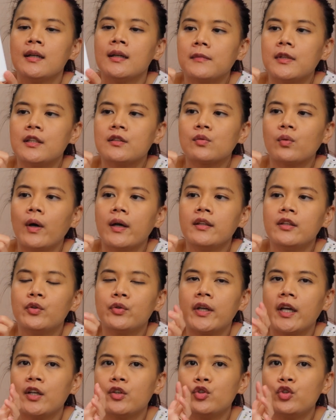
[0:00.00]
This one you
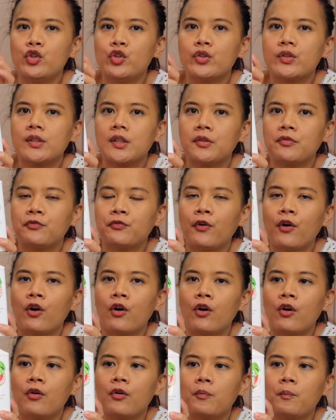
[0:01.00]
can use it
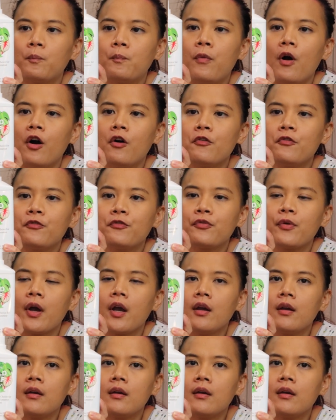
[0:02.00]
for both